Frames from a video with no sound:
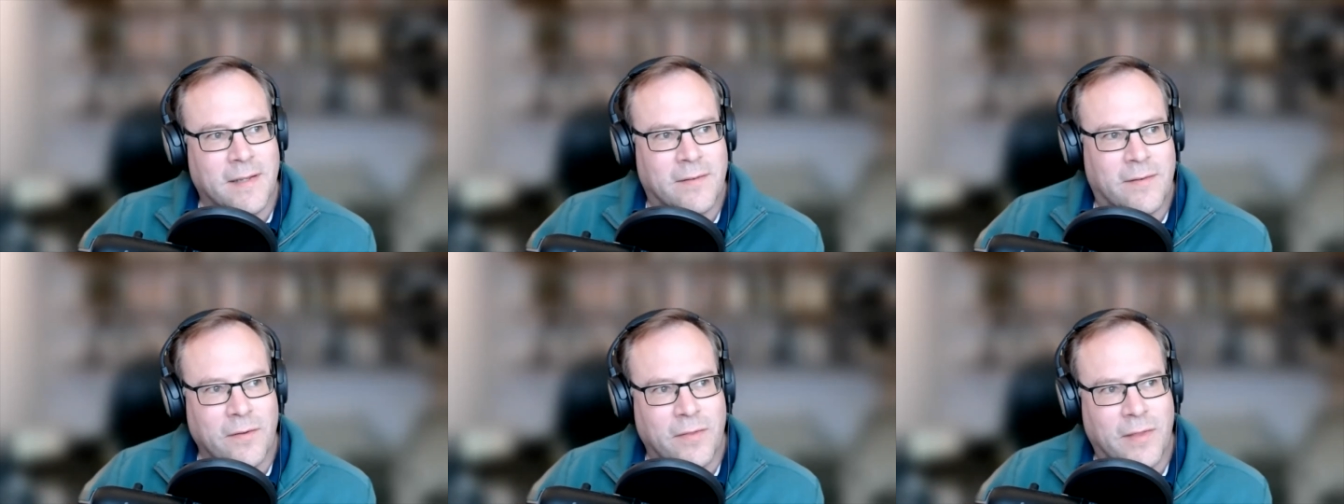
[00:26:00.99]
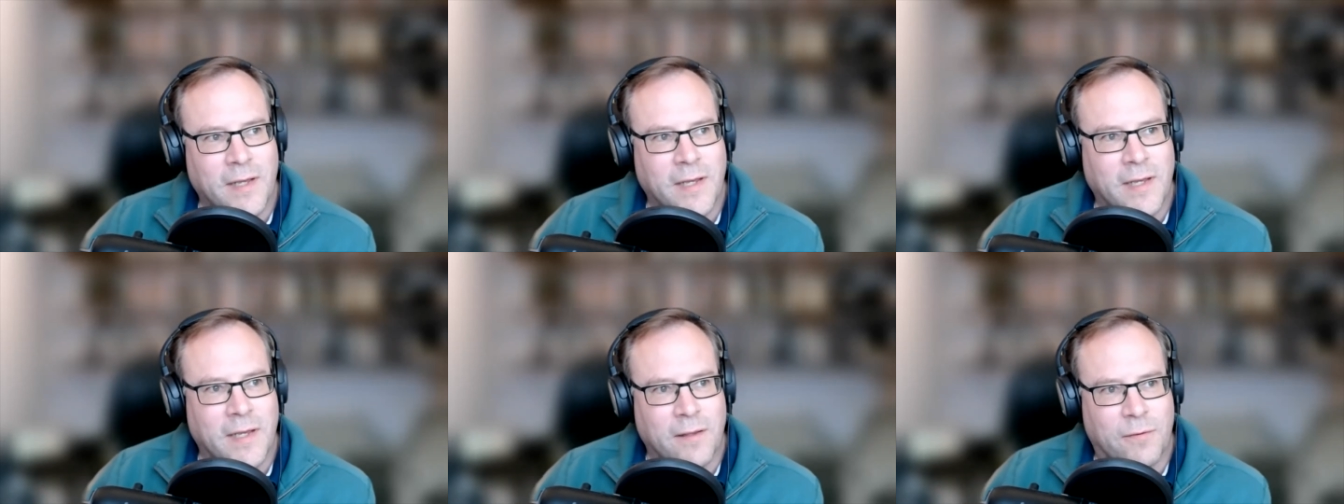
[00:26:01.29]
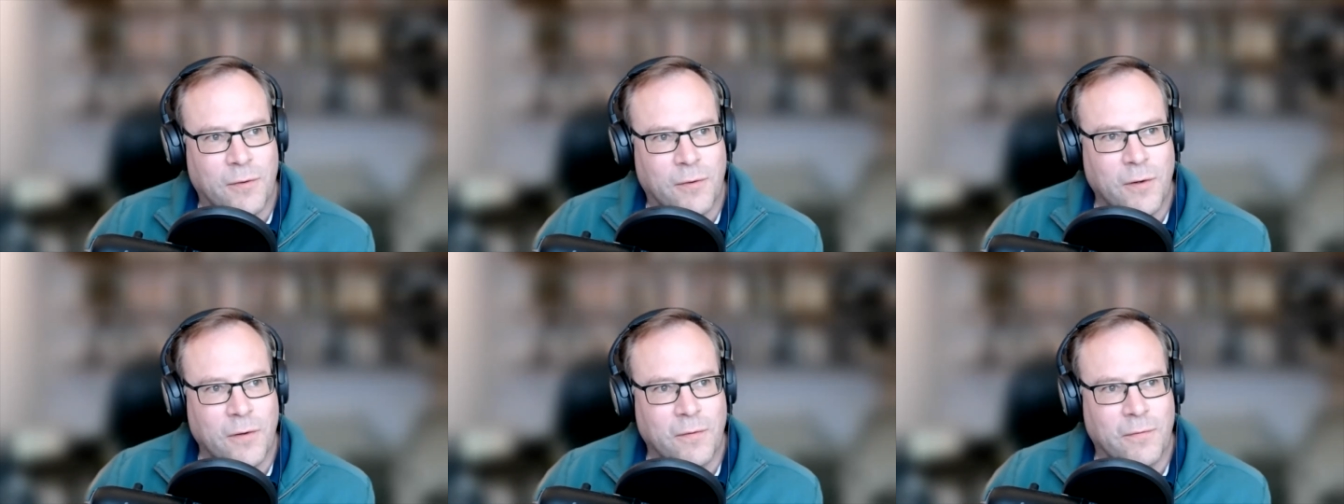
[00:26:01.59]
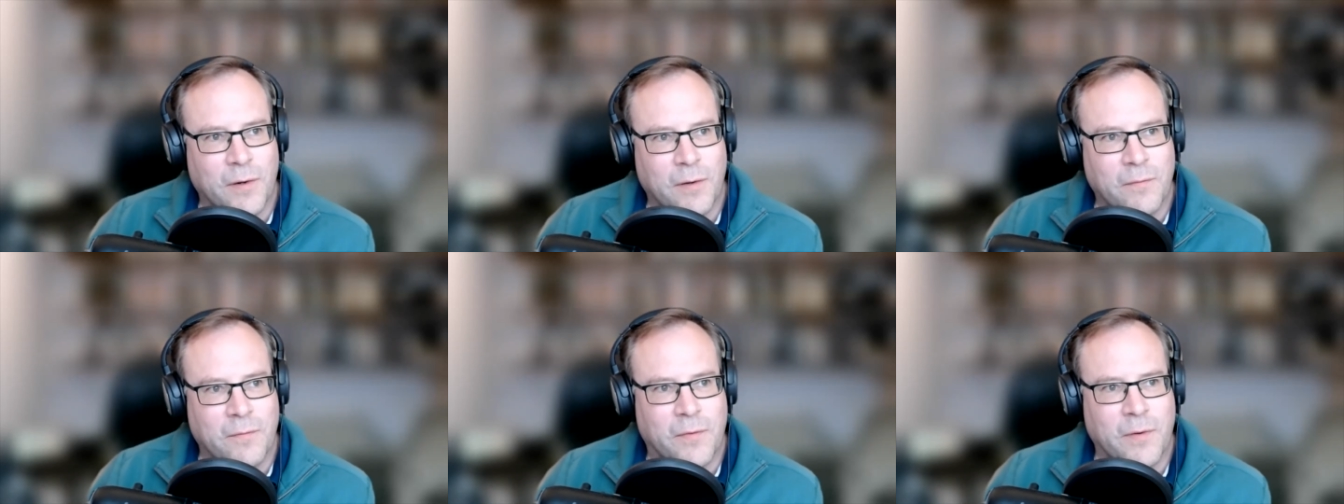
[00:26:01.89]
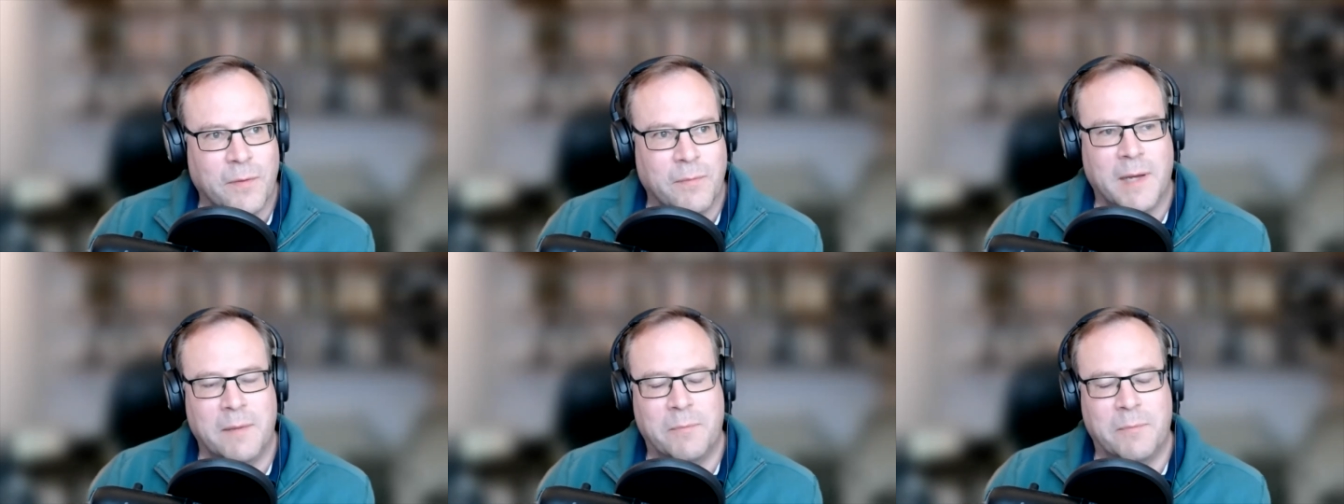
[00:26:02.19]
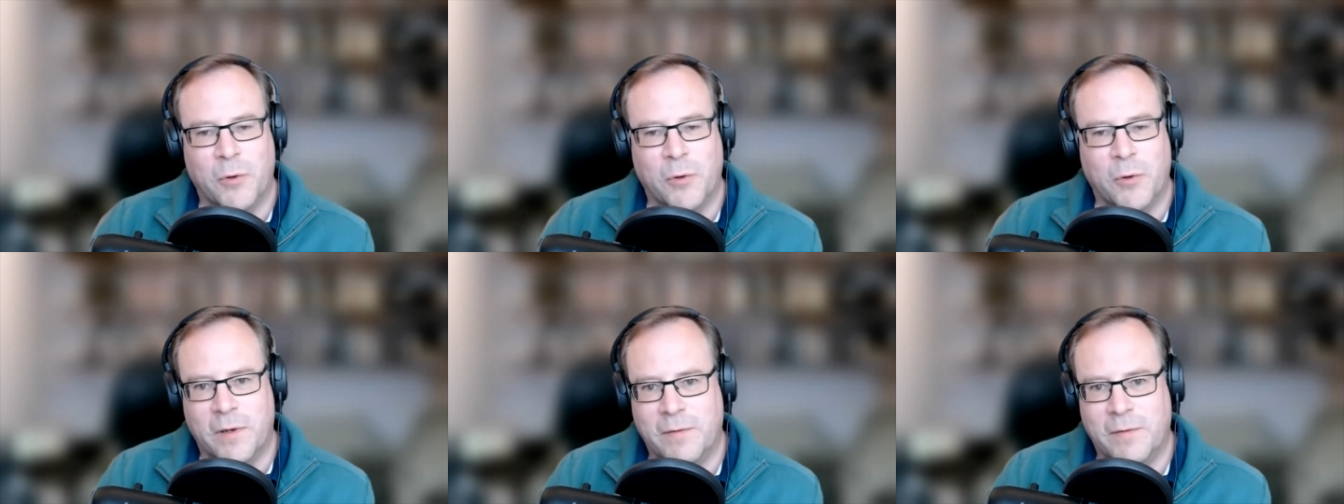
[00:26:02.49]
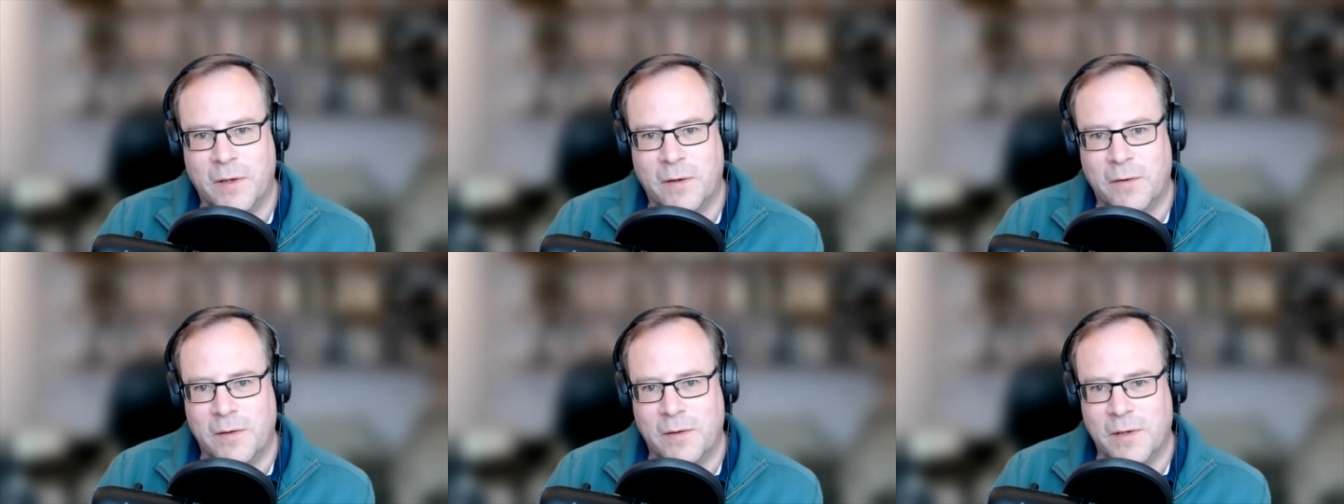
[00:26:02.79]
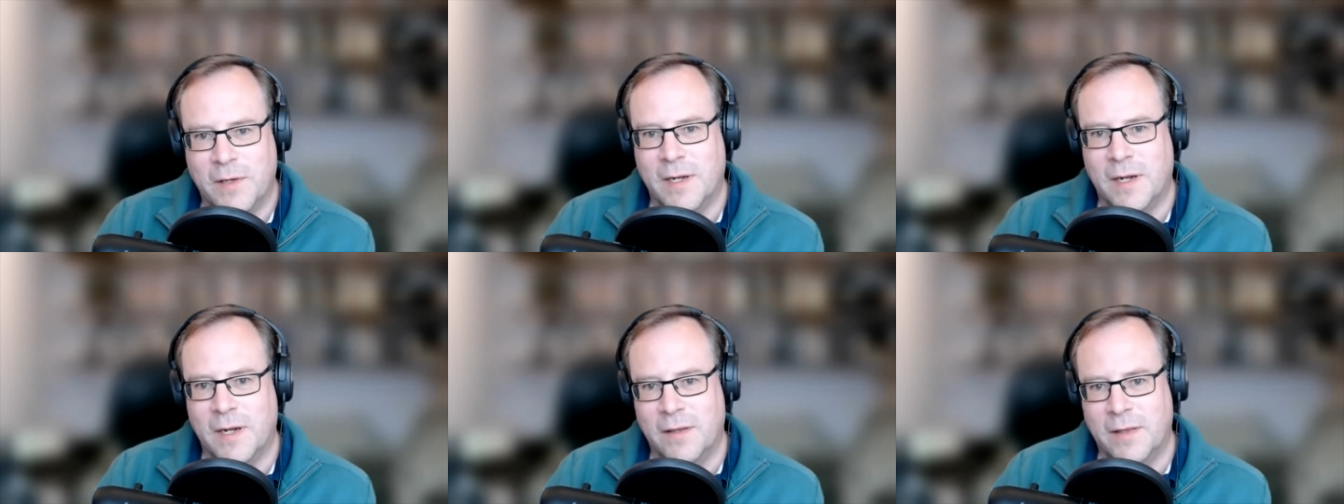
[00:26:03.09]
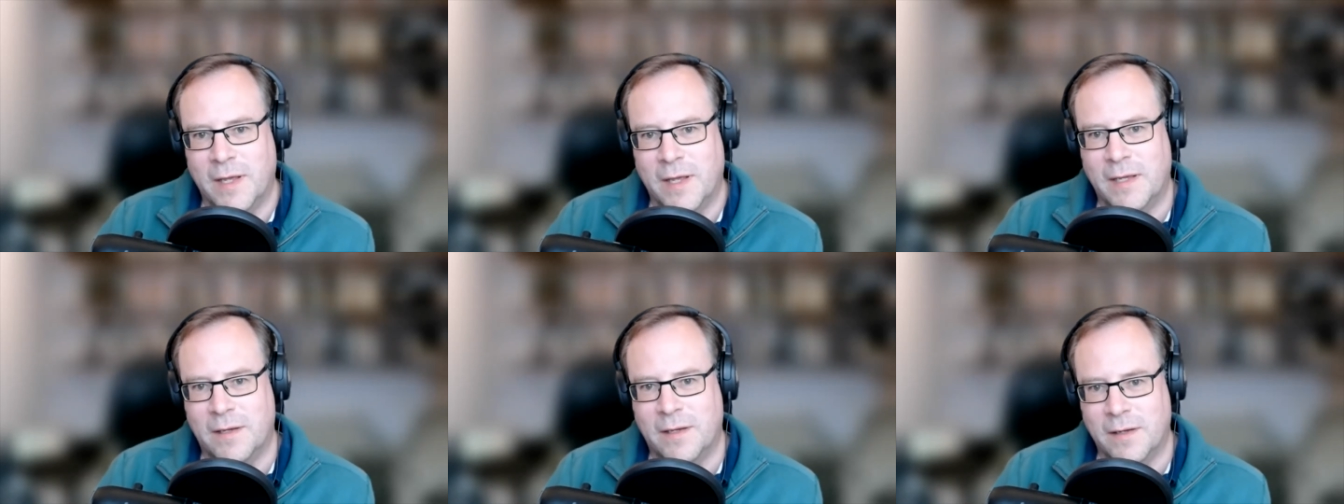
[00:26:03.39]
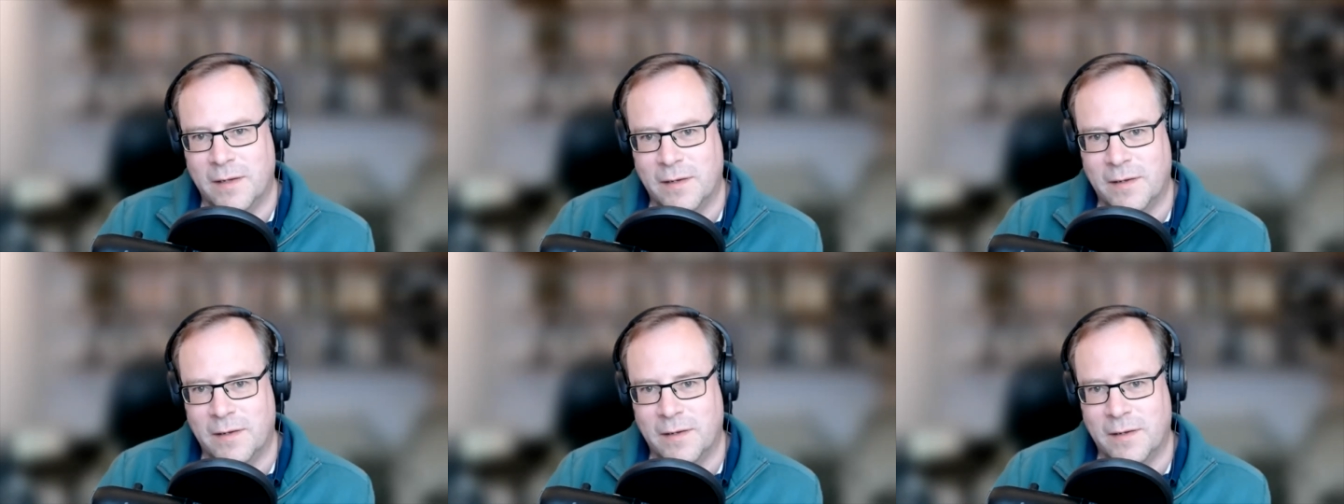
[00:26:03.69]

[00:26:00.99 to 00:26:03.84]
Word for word: thinking through from from their point of view, you know they can